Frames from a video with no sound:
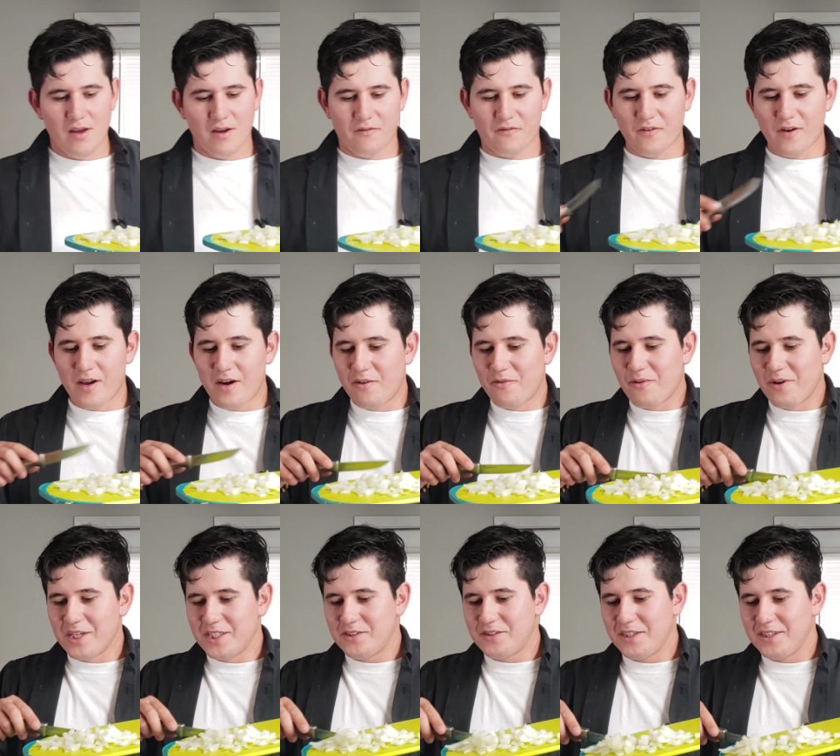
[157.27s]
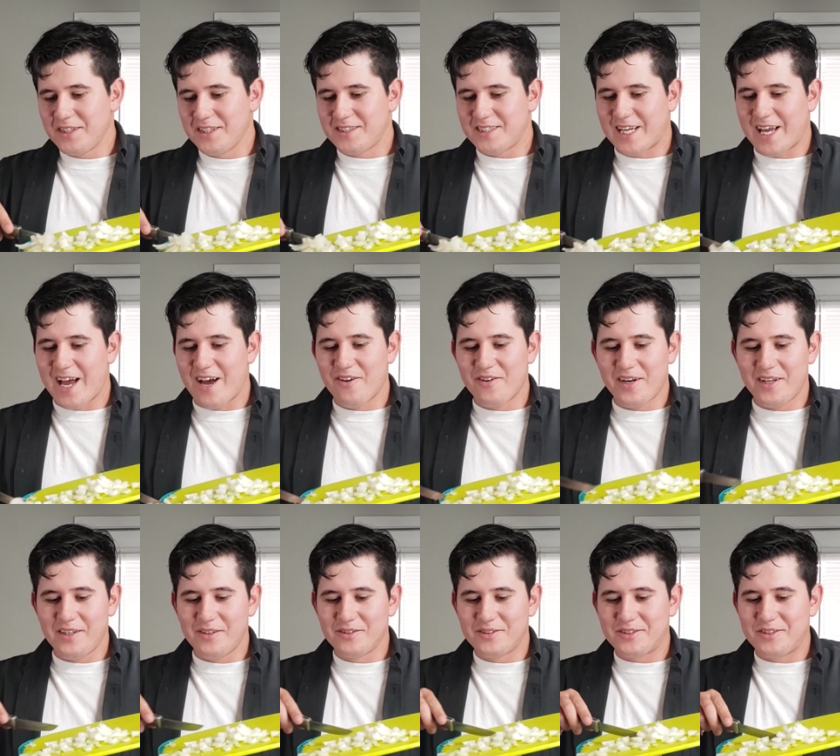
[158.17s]
If y'all are wondering, the town I
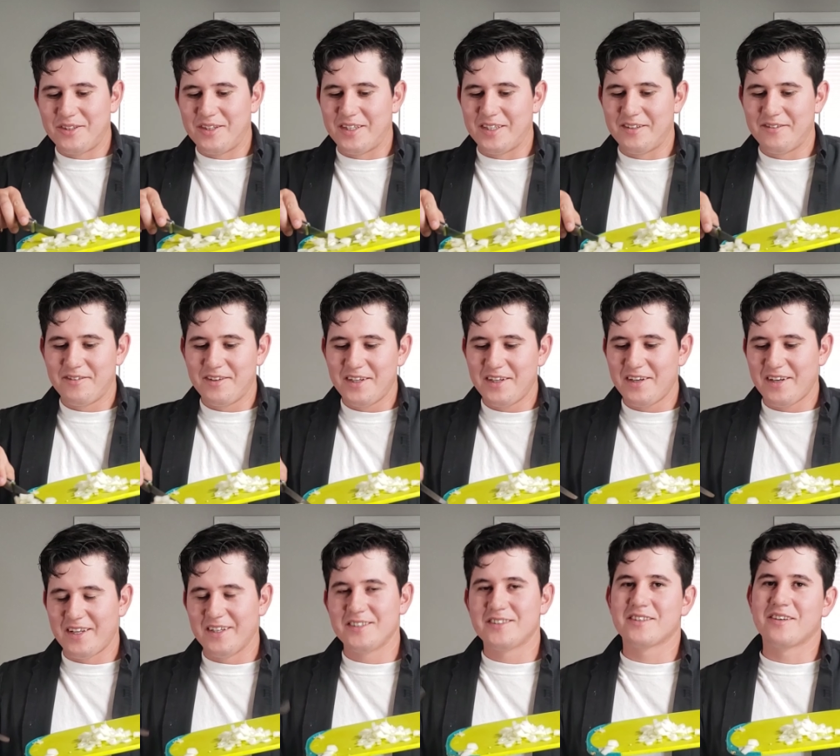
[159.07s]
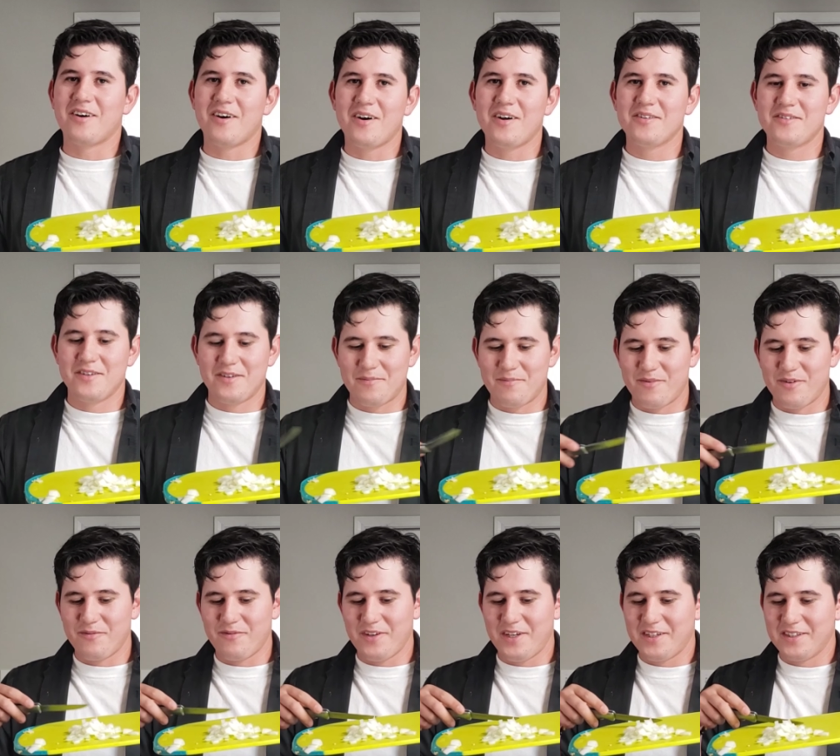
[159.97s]
used to live in, it's called
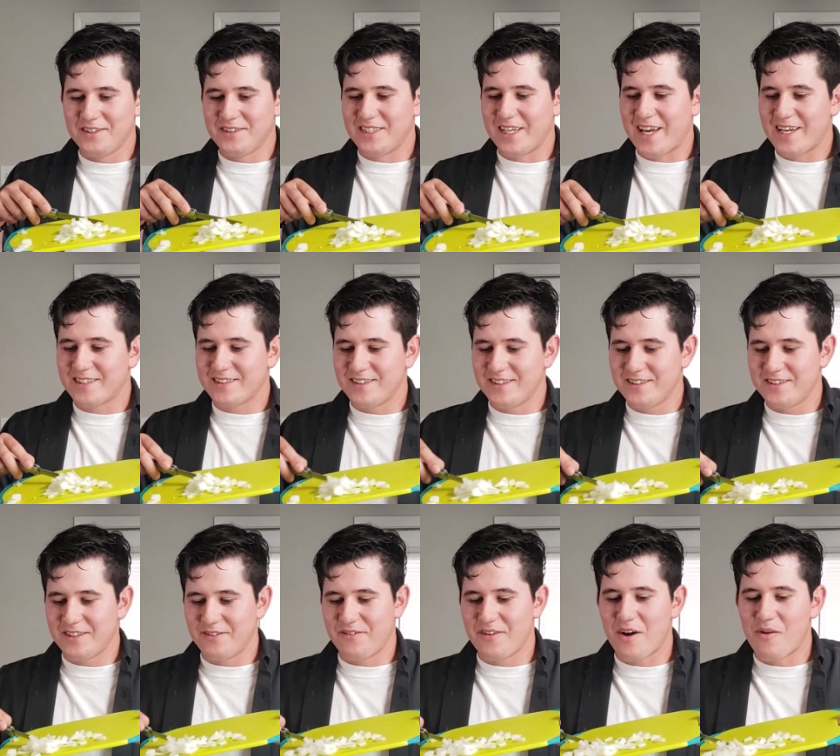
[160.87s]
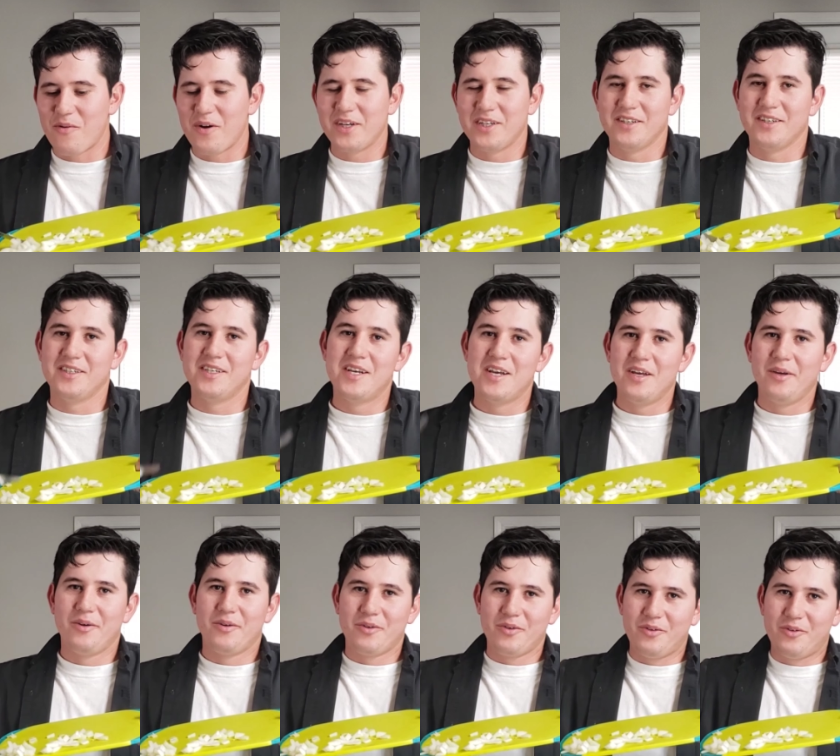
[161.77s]
Bovino, Texas, if y'all want to
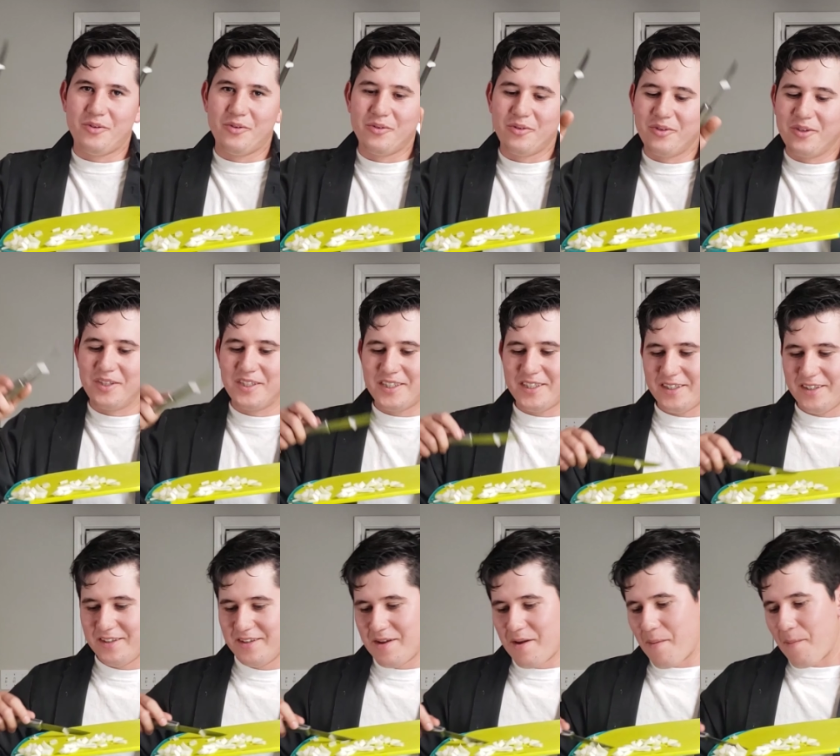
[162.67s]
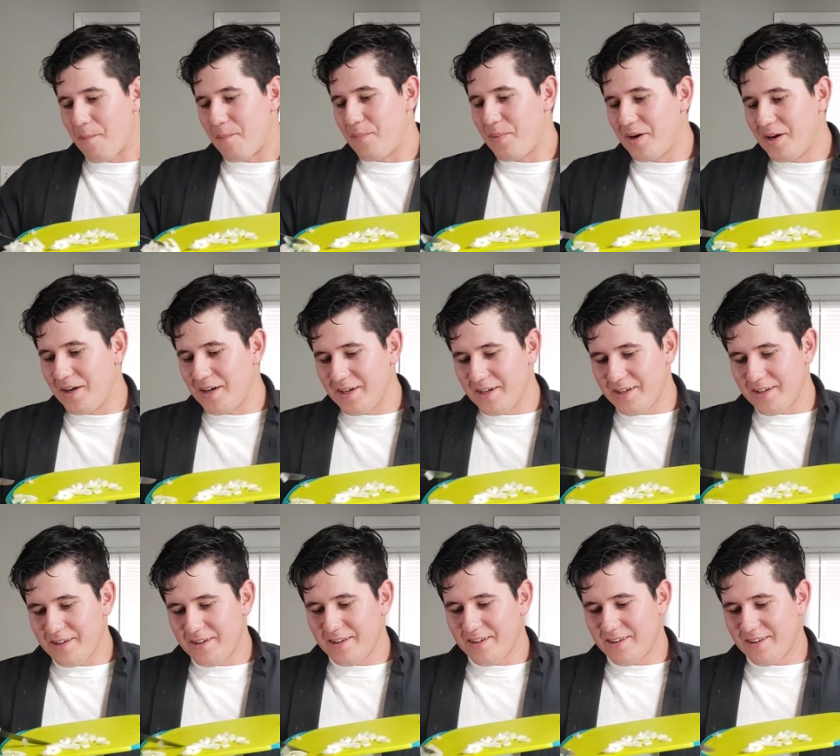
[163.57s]
Google it.
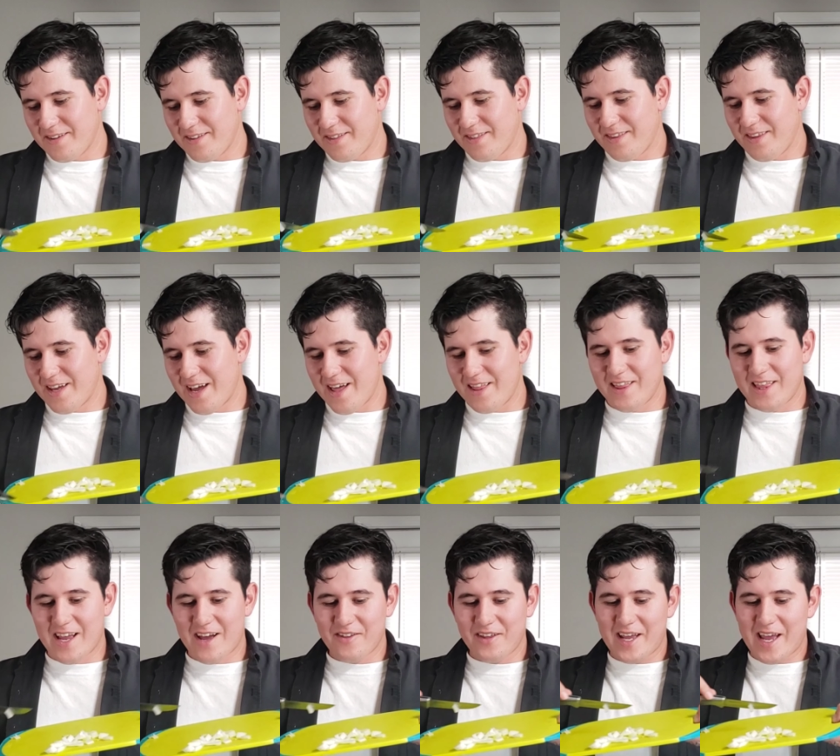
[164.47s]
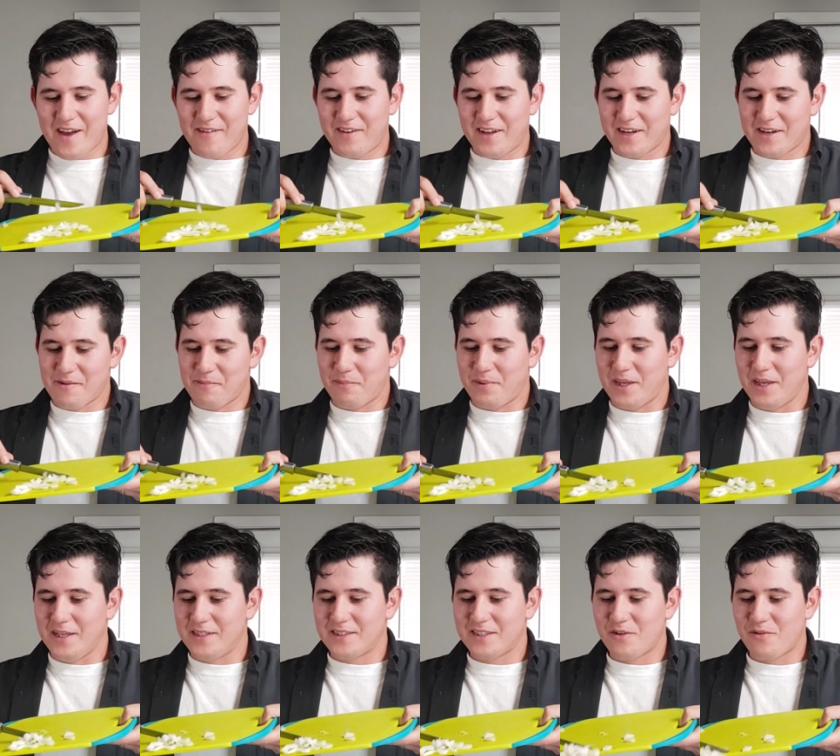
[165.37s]
But yeah, now they have like a
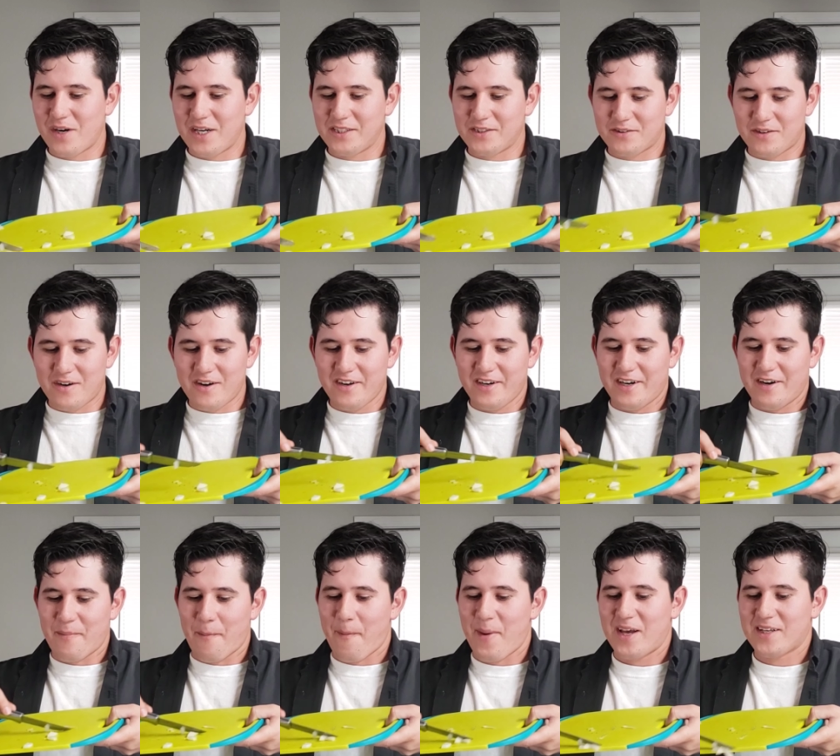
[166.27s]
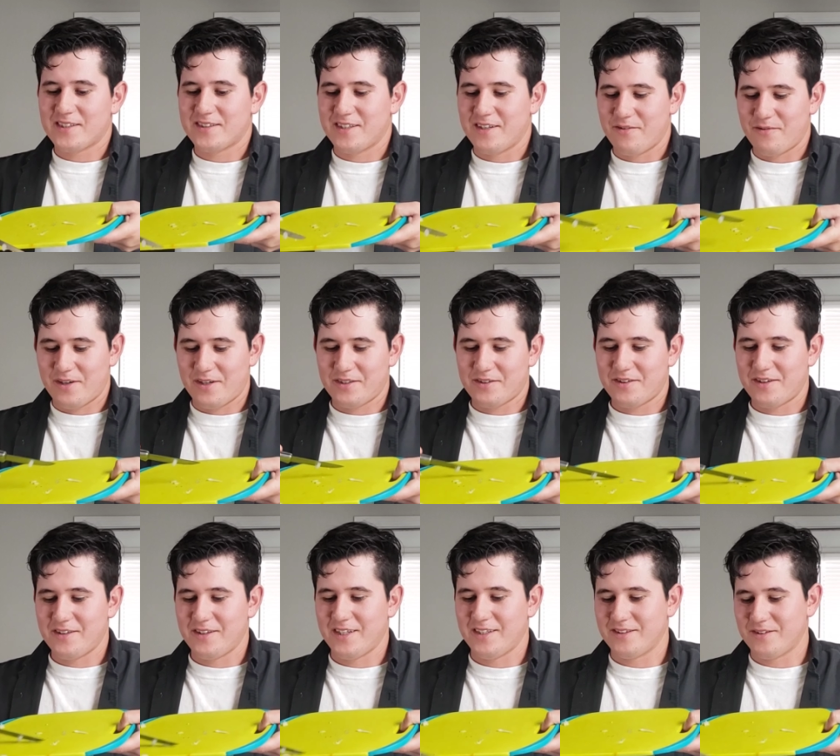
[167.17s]
pizza restaurant and a Mexican
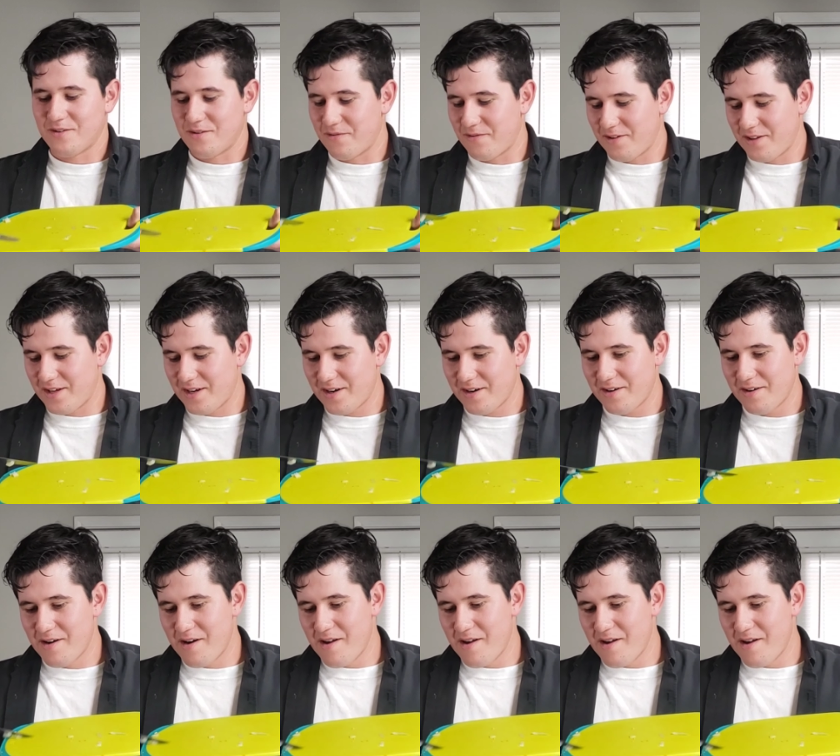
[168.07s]
restaurant that's over there.